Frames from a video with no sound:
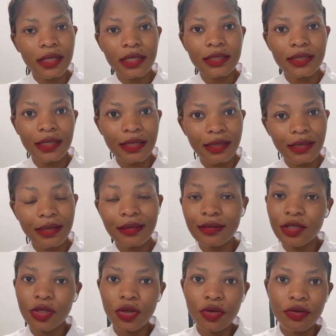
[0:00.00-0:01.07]
LinkedIn,
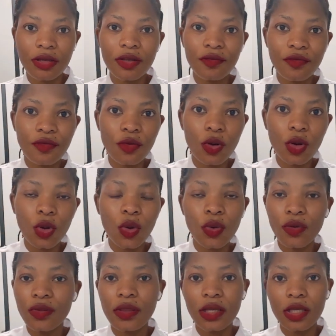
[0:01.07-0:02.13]
so you can follow,
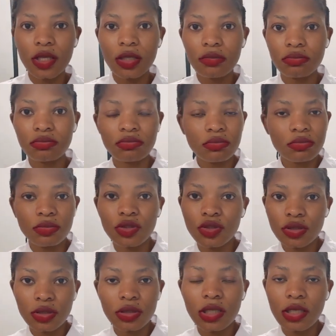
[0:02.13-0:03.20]
then
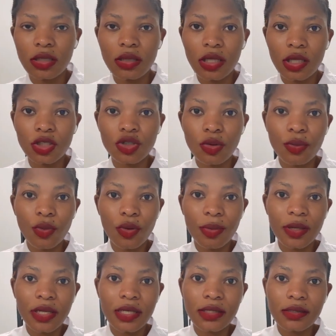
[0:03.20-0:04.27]
see the job
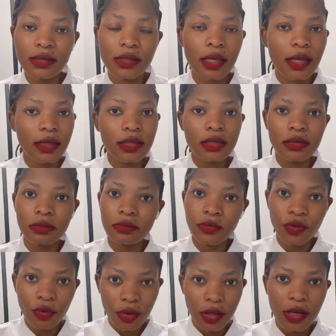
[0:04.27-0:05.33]
openings and
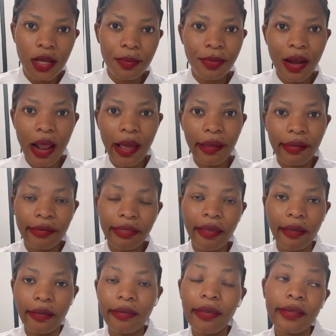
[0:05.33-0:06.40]
you can apply
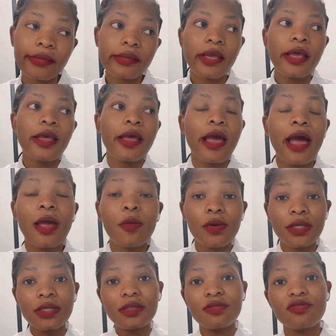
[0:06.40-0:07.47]
there. Yes, I
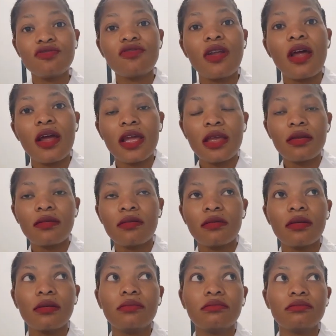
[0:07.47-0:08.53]
once tried
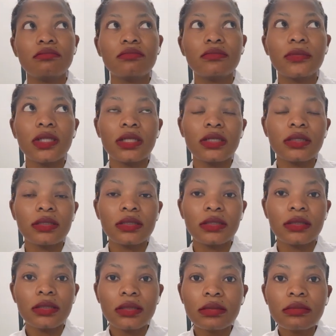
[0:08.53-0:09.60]

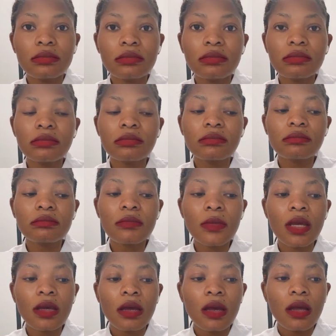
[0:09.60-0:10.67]
LinkedIn
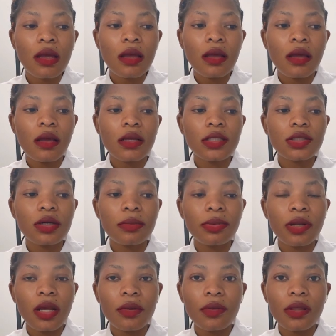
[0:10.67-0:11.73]
to
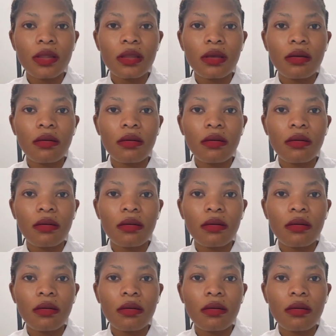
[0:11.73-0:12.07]
apply with